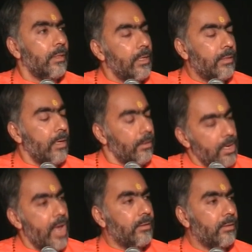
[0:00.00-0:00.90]
He said,
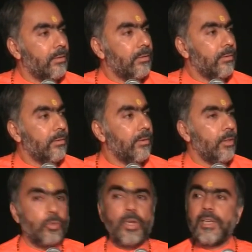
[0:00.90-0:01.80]
yes.
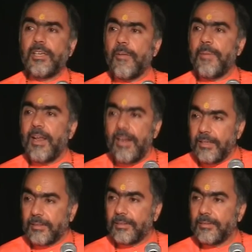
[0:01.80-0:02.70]
So he said, give me a
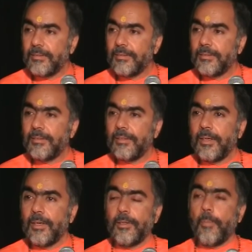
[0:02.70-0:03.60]
list.
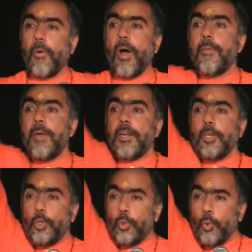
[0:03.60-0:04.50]
The boy made a
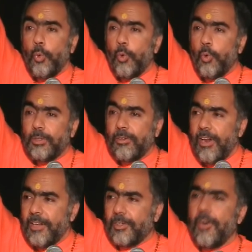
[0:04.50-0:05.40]
huge
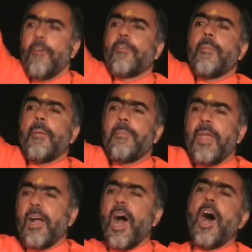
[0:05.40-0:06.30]
list, from a
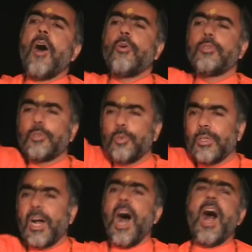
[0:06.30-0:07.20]
big house to
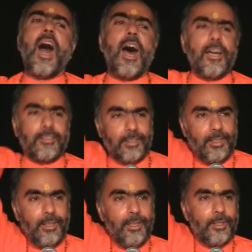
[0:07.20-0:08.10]
cars,
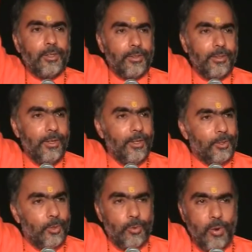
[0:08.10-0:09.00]

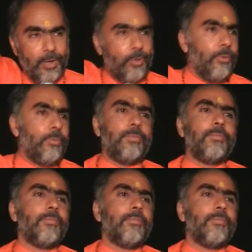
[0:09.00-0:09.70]
to going to,